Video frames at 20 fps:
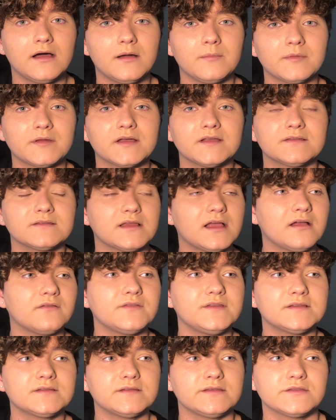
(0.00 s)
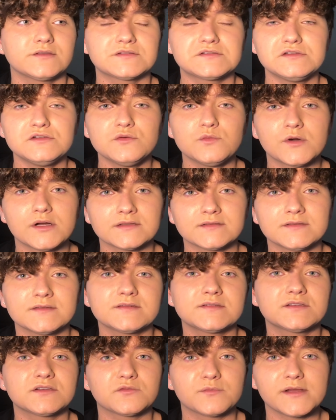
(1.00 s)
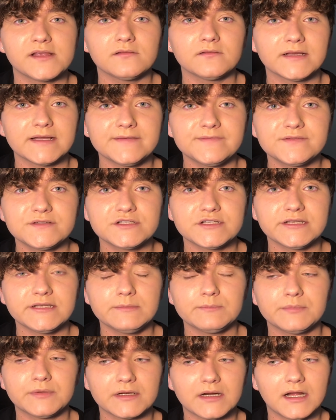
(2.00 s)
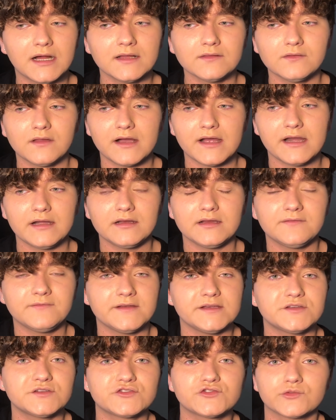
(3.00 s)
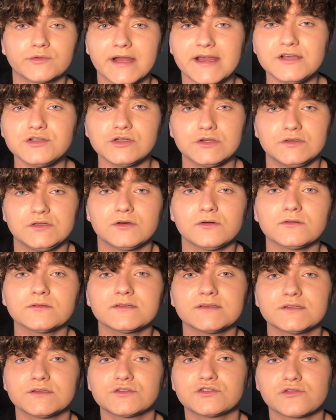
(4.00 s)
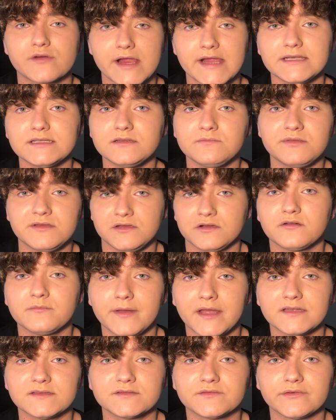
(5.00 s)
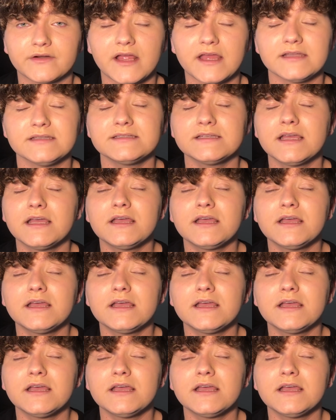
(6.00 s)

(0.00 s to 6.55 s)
because um, obviously there's nuances to real life shit, but online, if a strange adult is trying to be your best friend,